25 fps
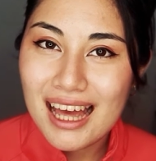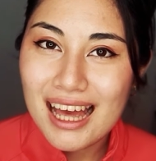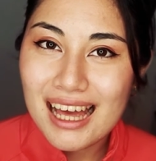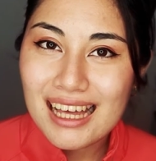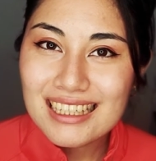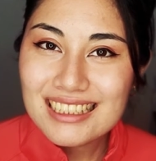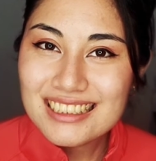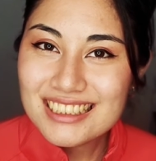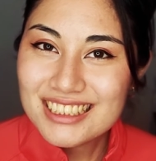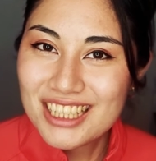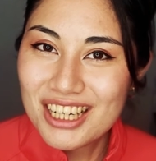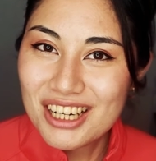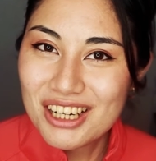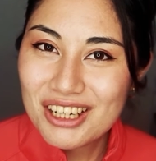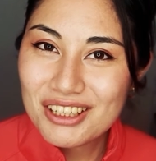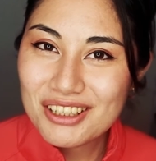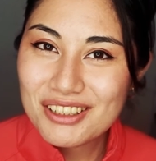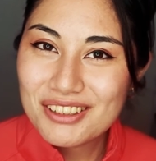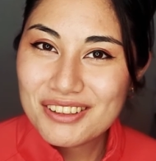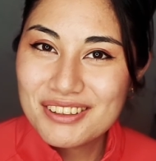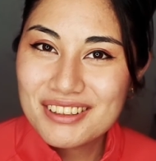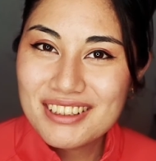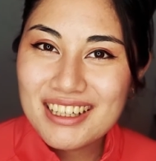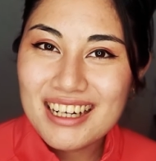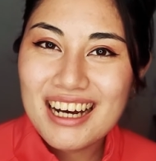
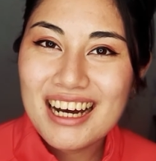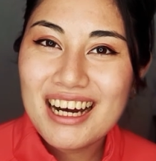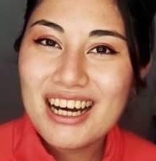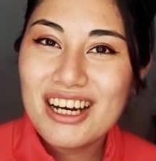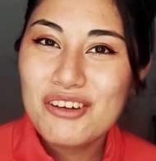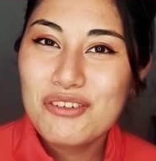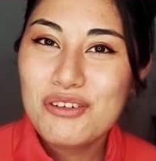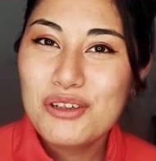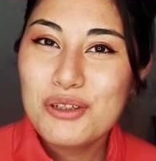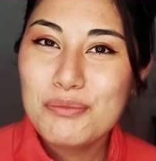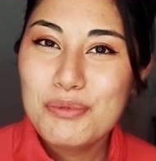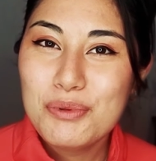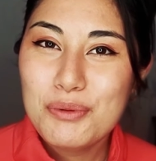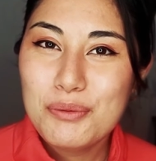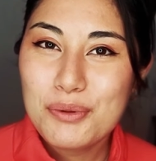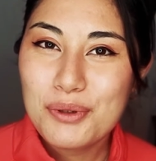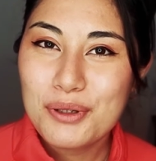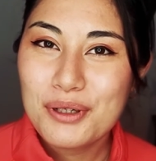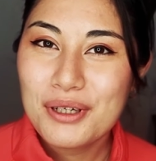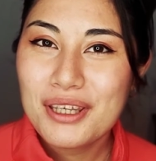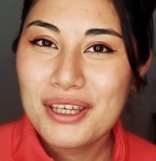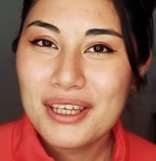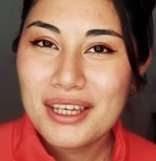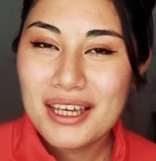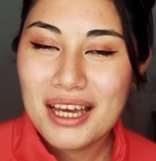So I will be
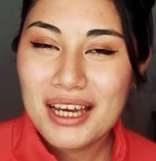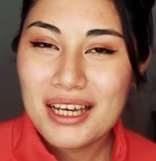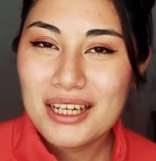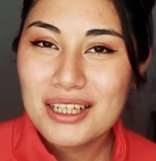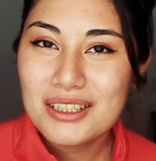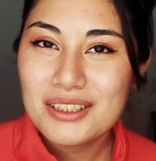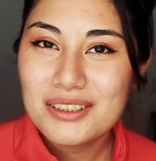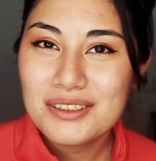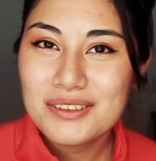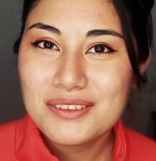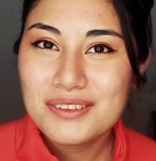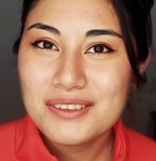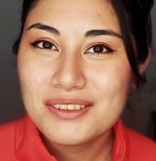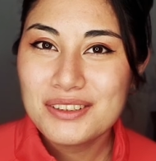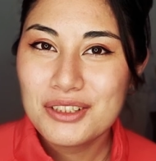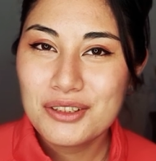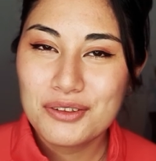working out